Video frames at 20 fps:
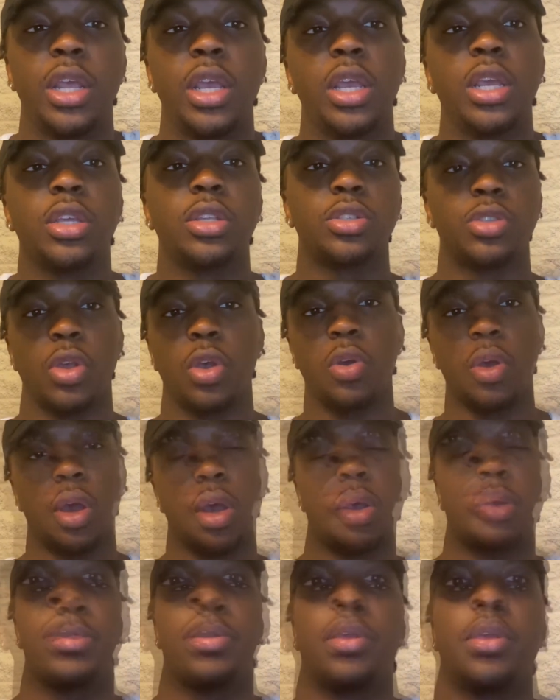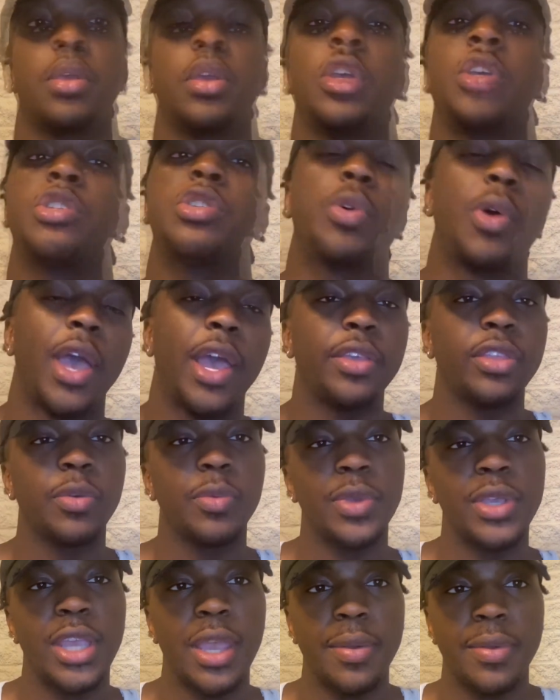So after we
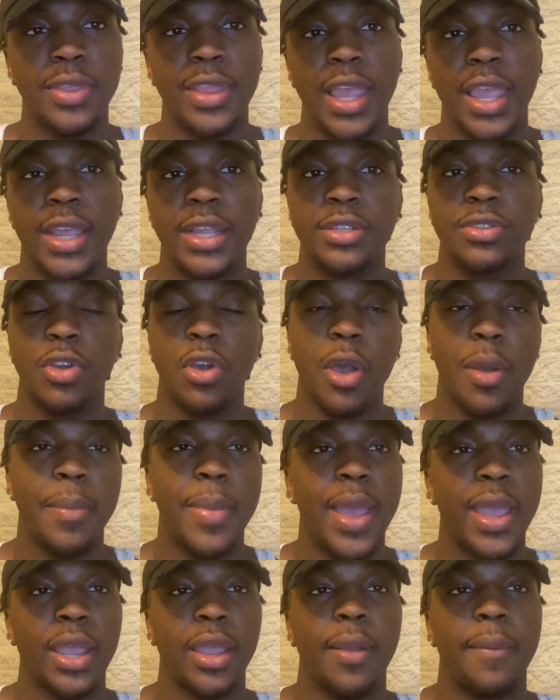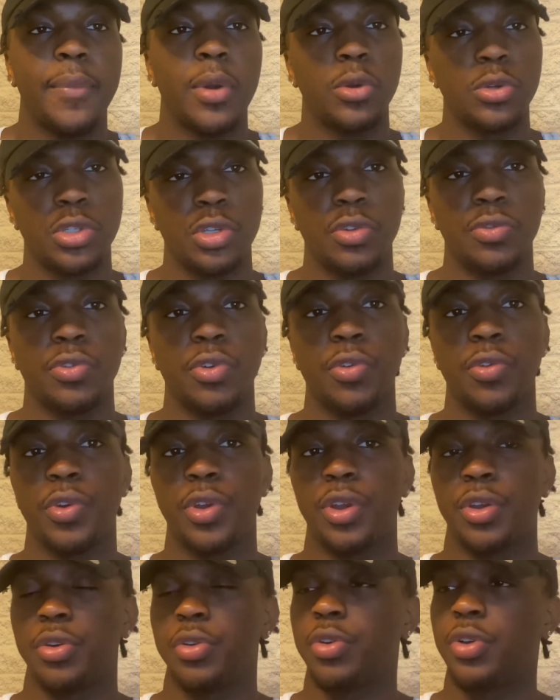get things going back in motion for
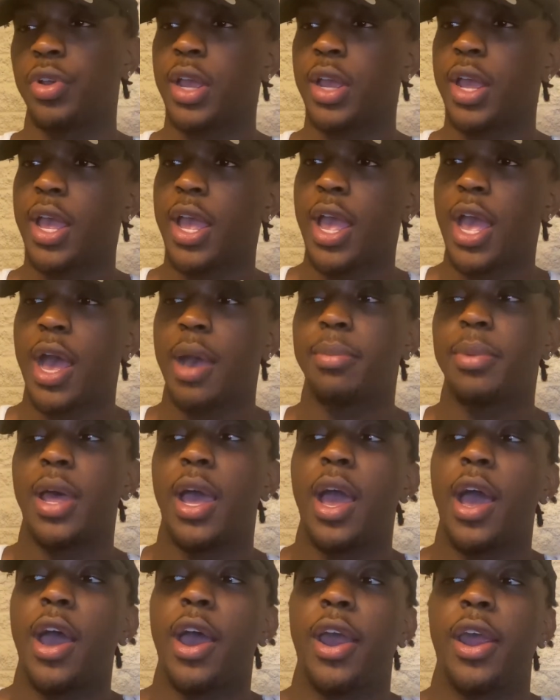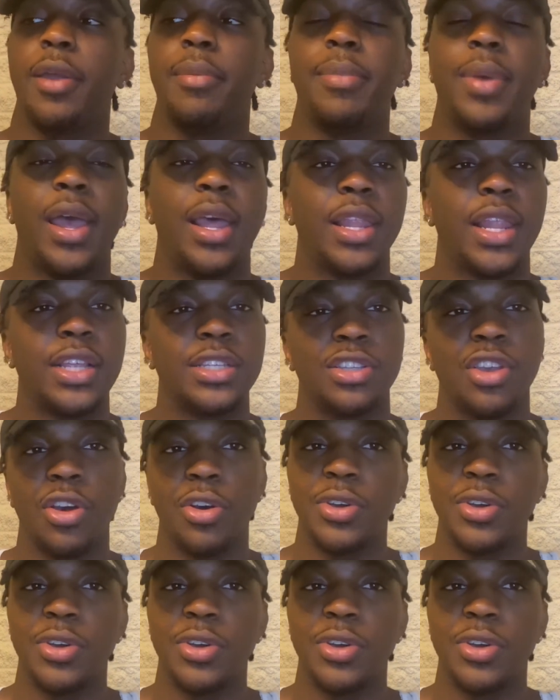real, I'm like, all right, bet, let's go.